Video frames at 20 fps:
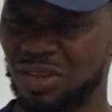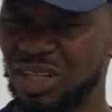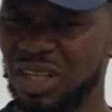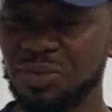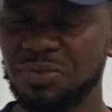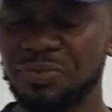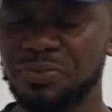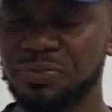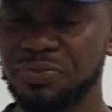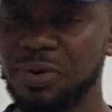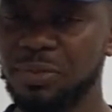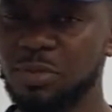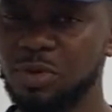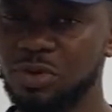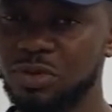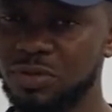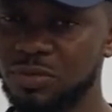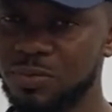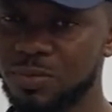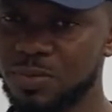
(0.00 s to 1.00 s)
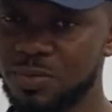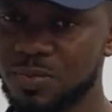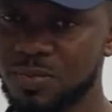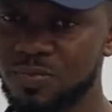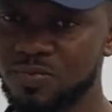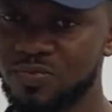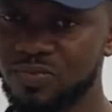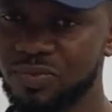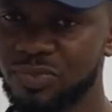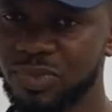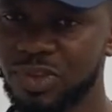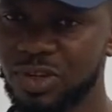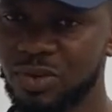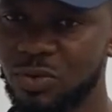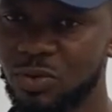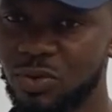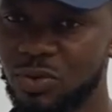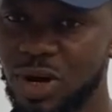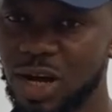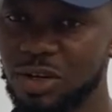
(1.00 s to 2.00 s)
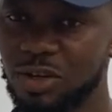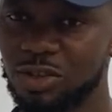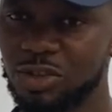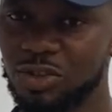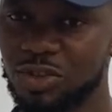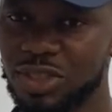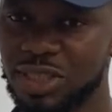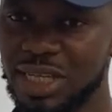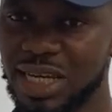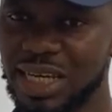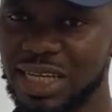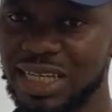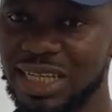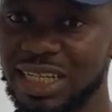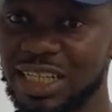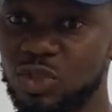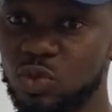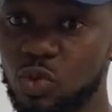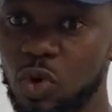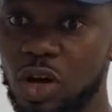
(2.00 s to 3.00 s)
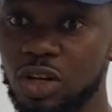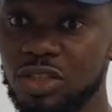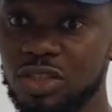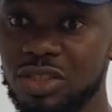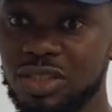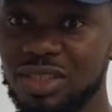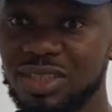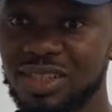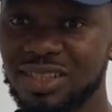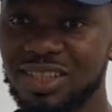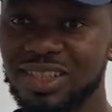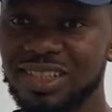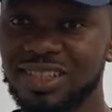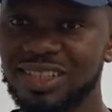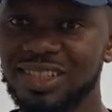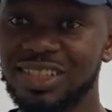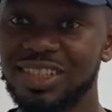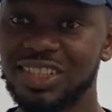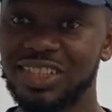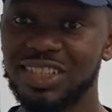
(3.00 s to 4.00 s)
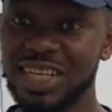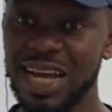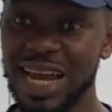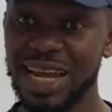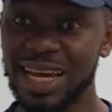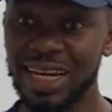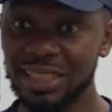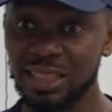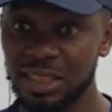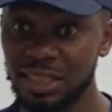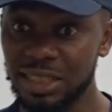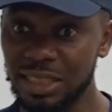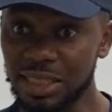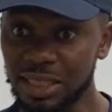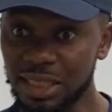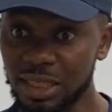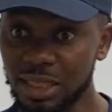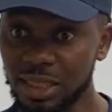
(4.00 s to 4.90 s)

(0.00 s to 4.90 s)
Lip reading: informal. Why don't you say it's what? Gigantic.